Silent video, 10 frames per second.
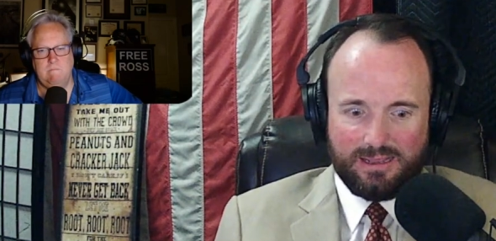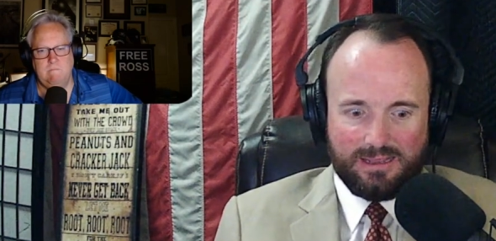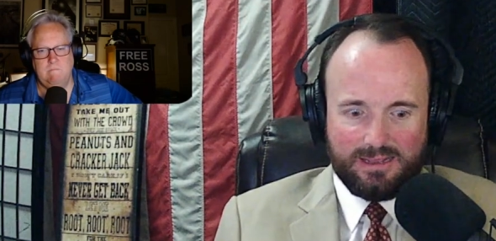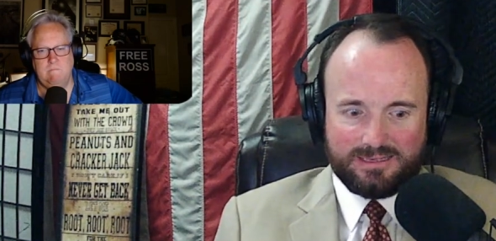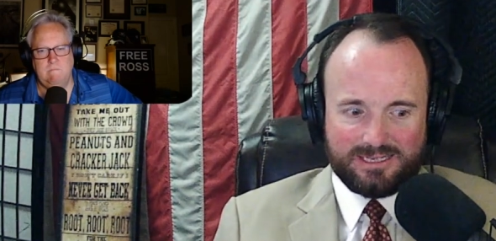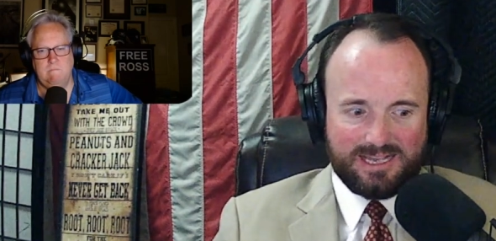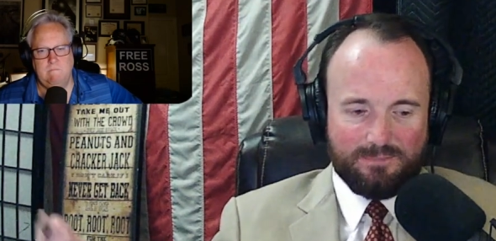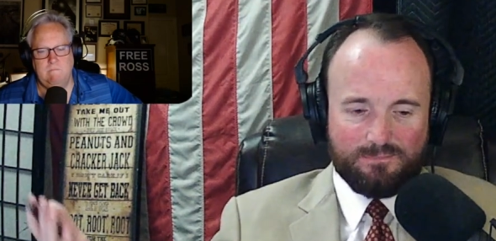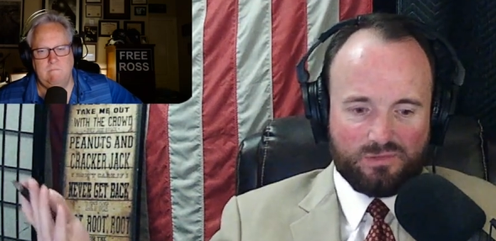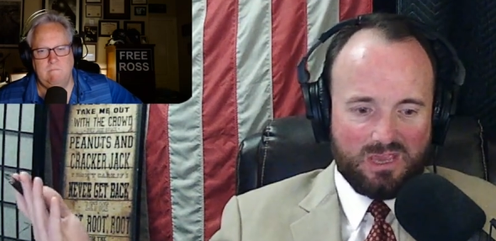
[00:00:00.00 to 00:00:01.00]
Speaker 1: it's the
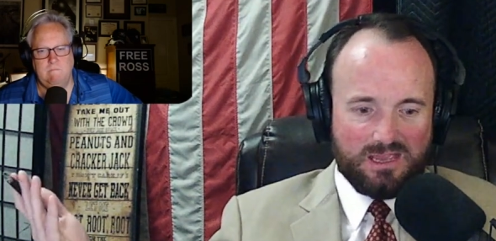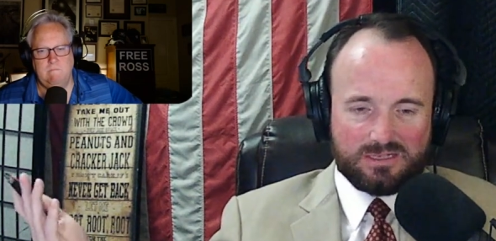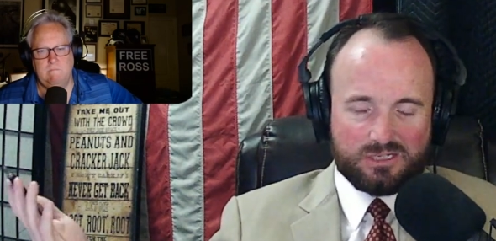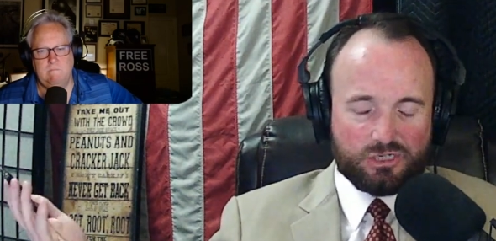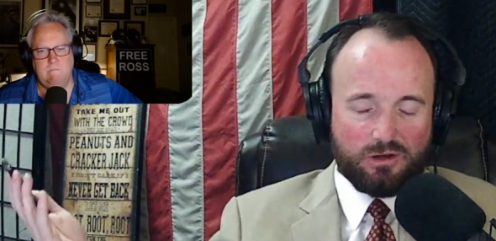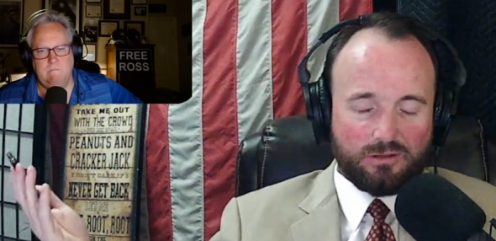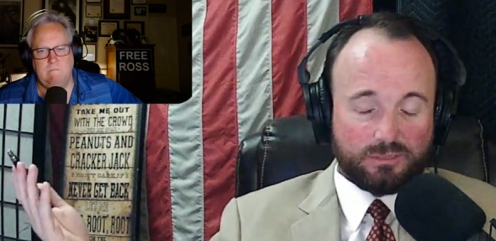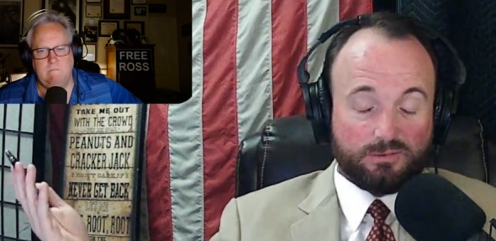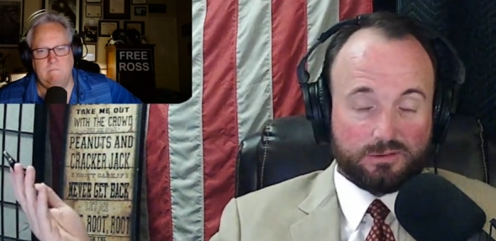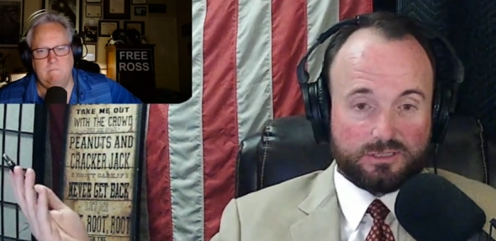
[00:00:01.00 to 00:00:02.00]
same thing as the
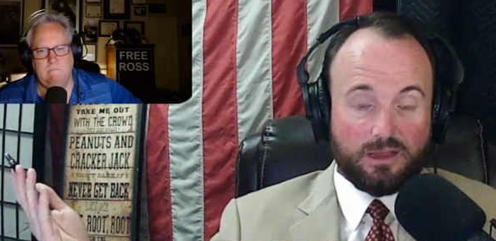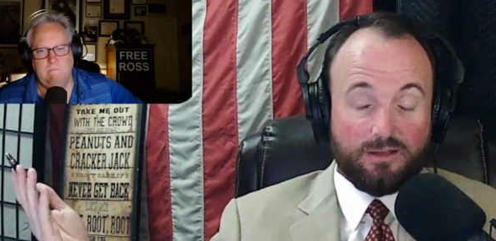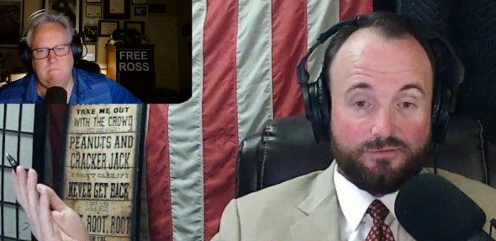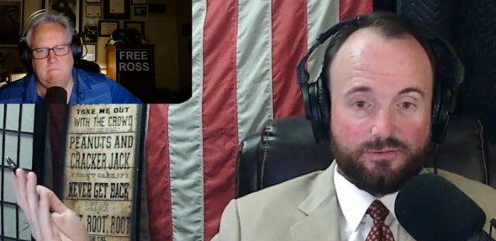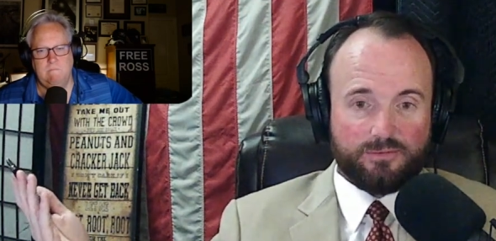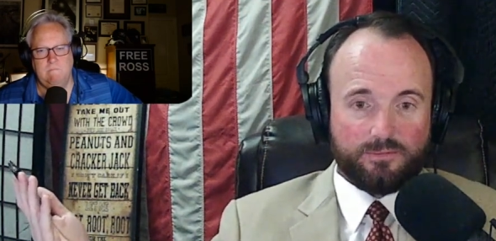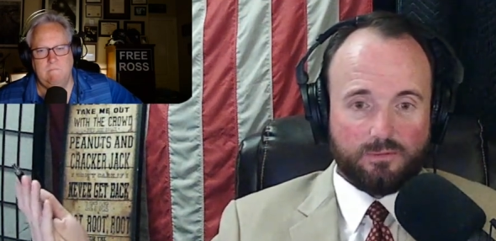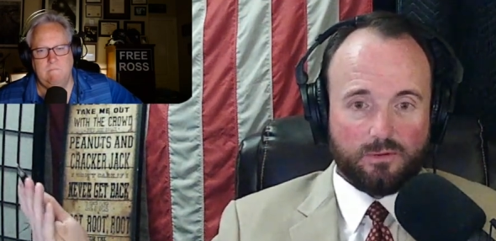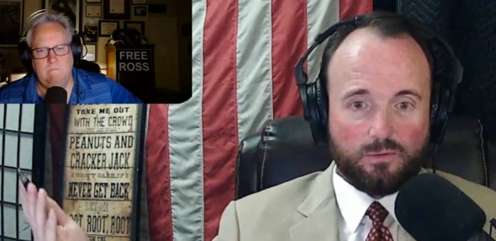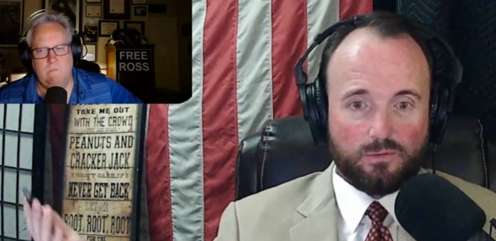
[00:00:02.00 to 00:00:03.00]
Charlottesville stuff,
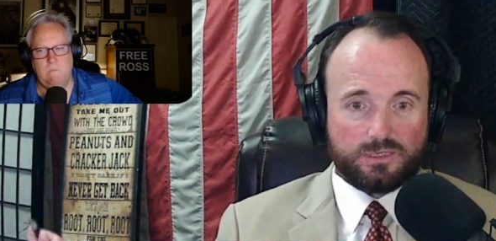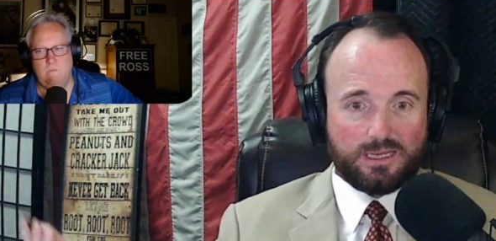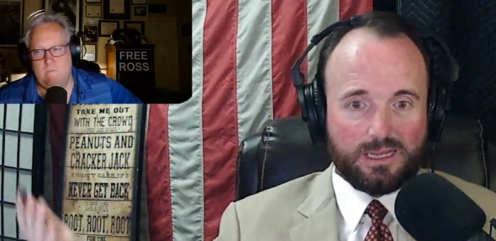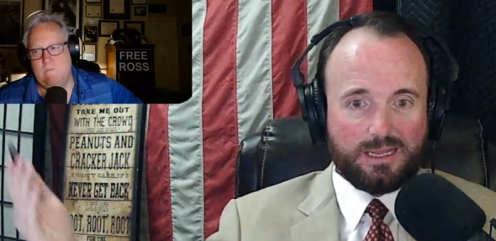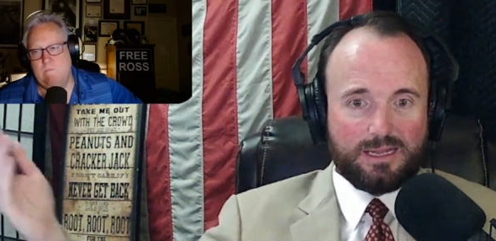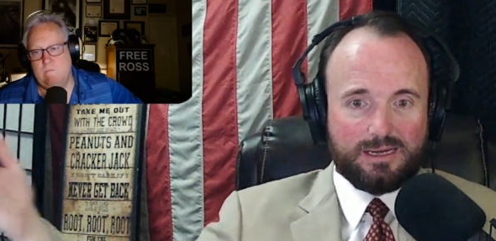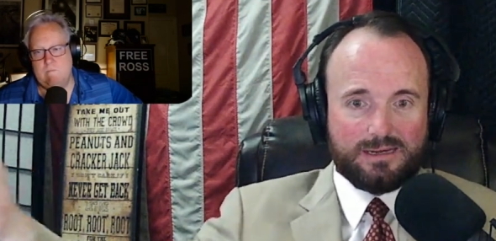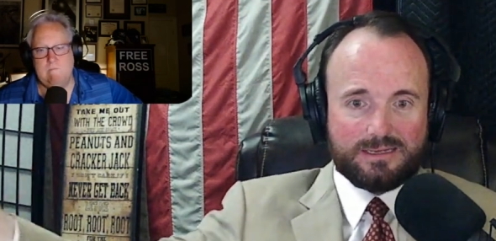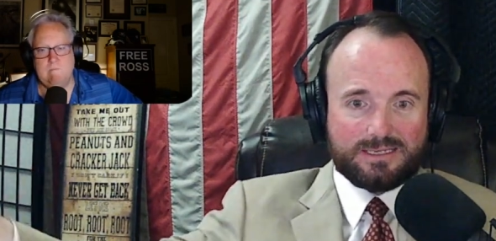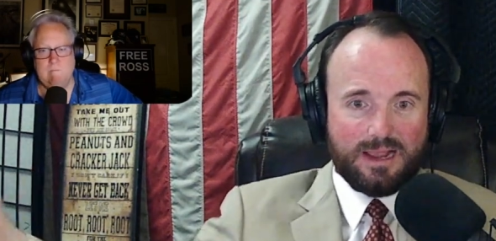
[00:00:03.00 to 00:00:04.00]
where it's like, it,
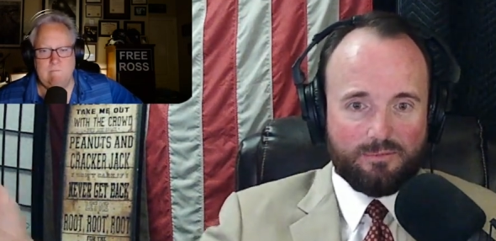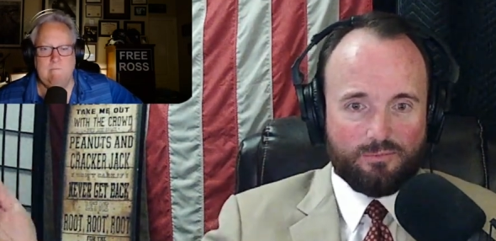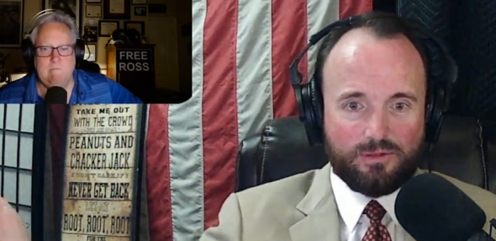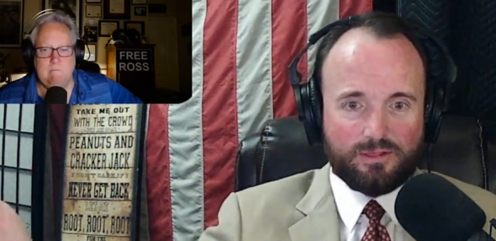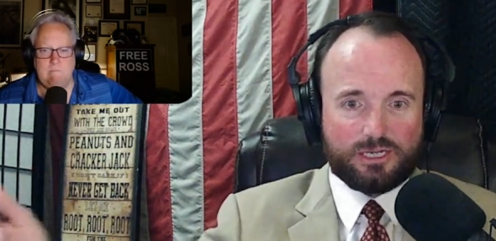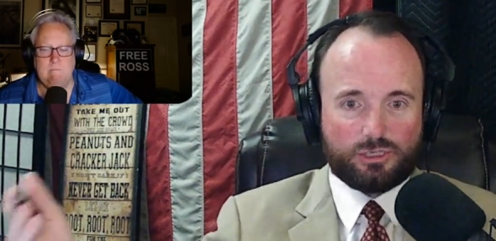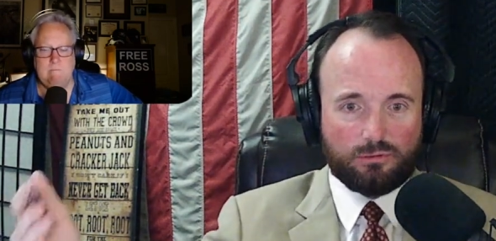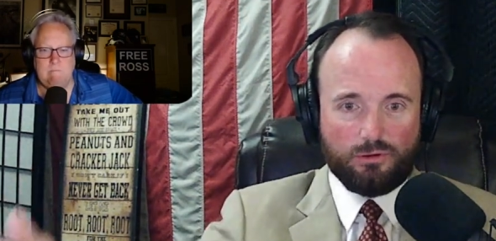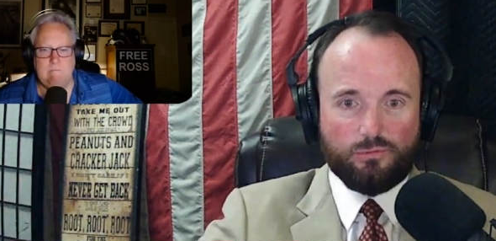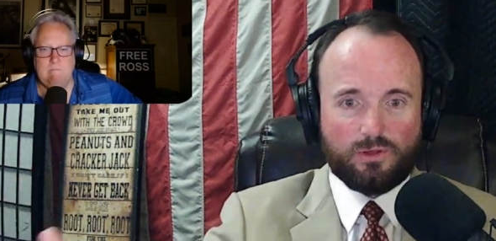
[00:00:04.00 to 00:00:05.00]
it's not really
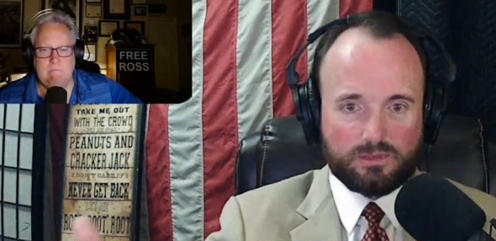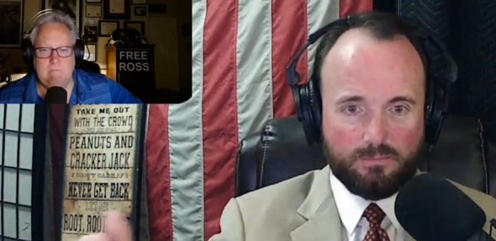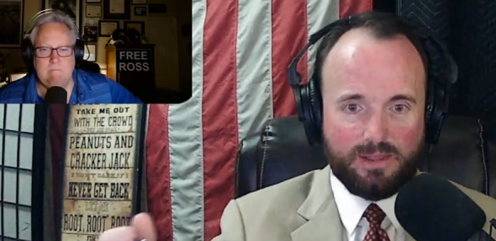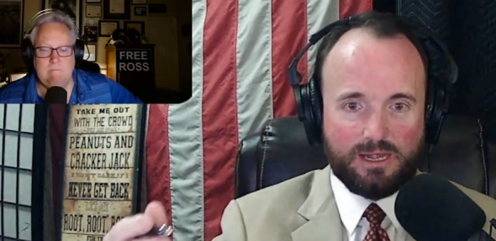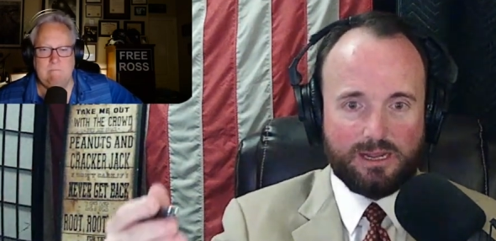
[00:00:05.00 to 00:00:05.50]
true what the media